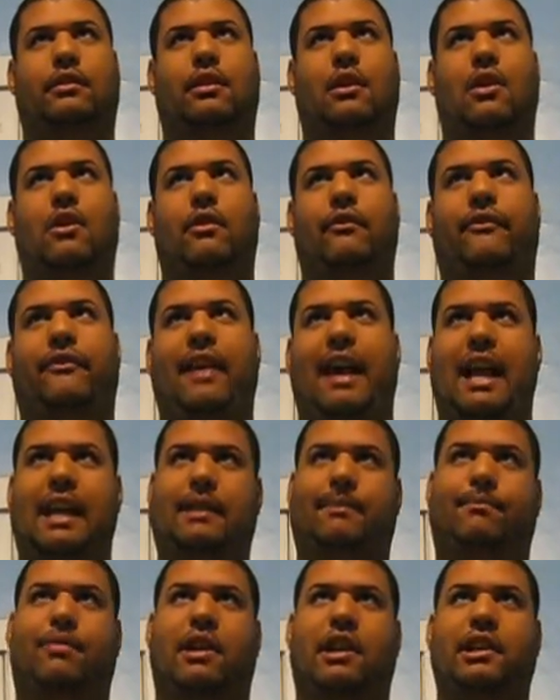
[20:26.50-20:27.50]
So
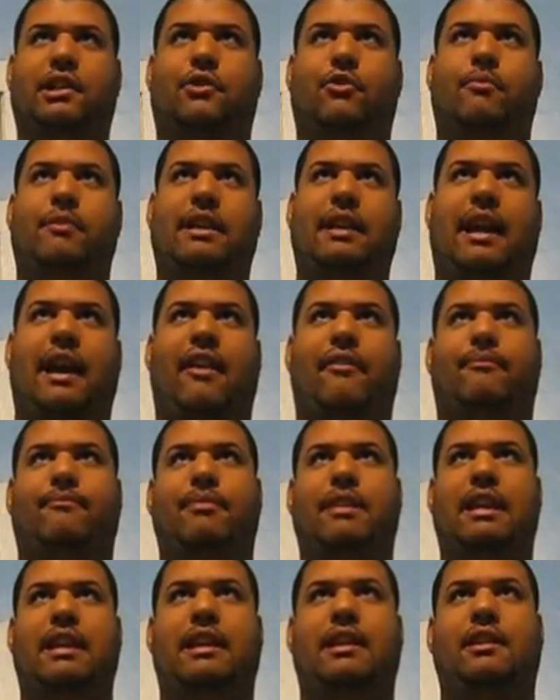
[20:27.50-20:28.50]
fast punch would be
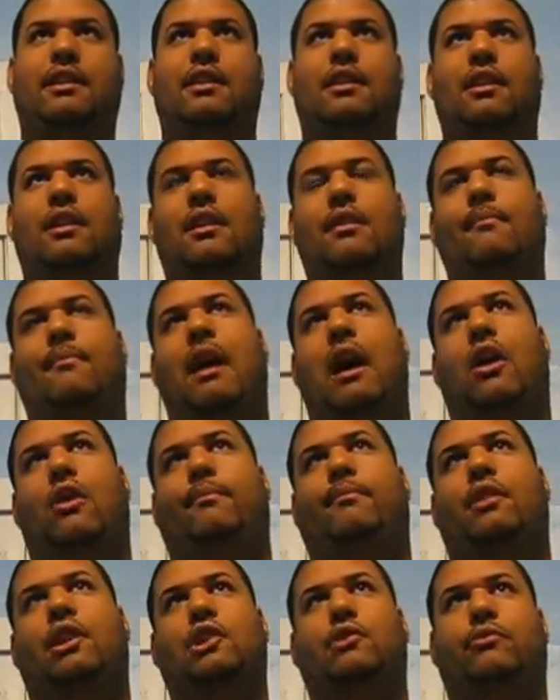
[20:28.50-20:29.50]
FP,
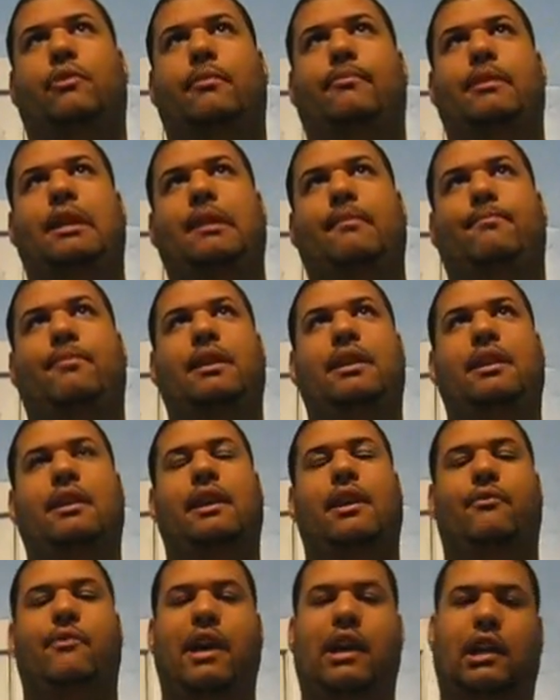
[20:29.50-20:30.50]
power punch would be
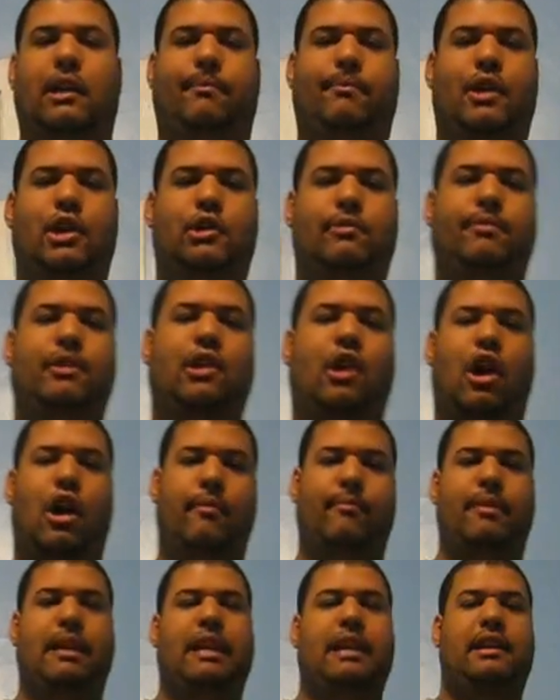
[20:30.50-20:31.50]
PP, and regular punch would be
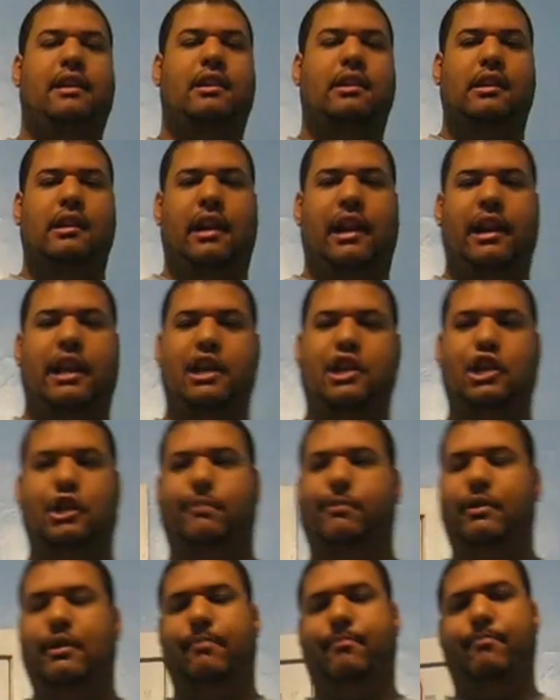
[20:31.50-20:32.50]
RP. And then you
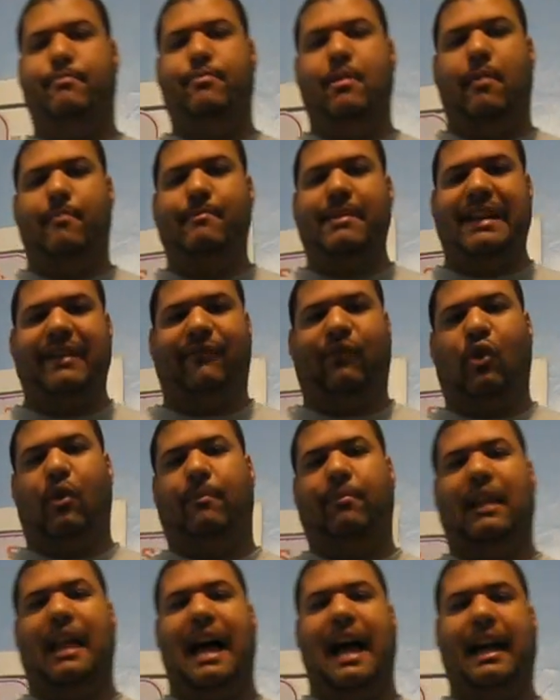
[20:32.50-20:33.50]
just put a B for
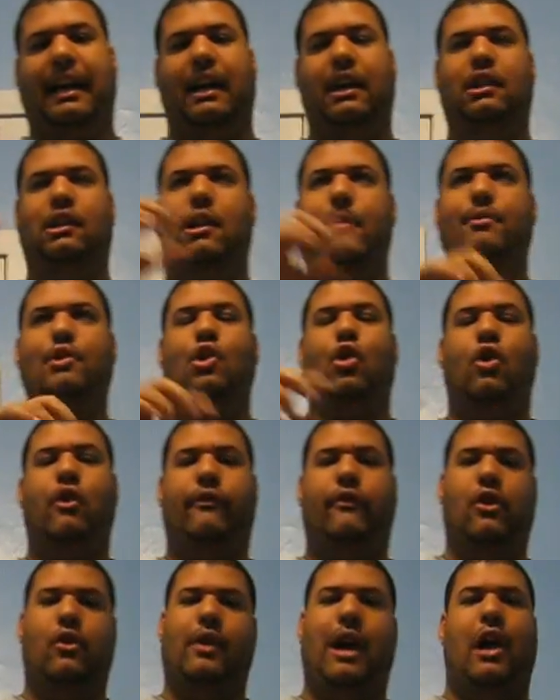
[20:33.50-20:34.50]
a block and
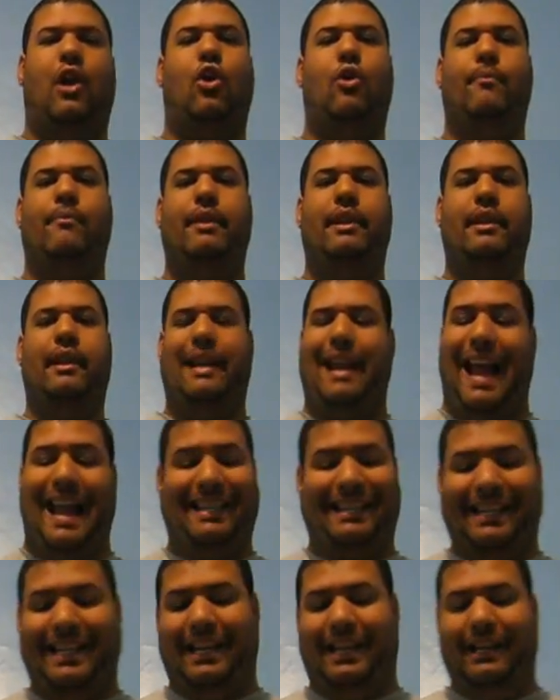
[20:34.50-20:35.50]
WO for wide open, and
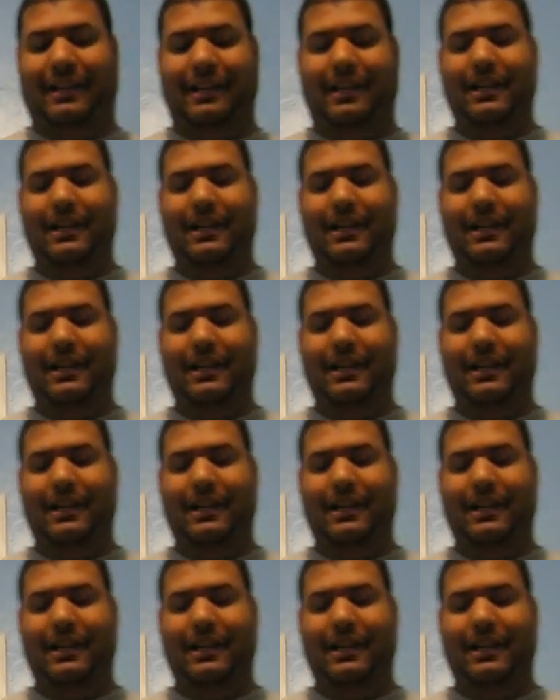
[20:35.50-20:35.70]
that's it.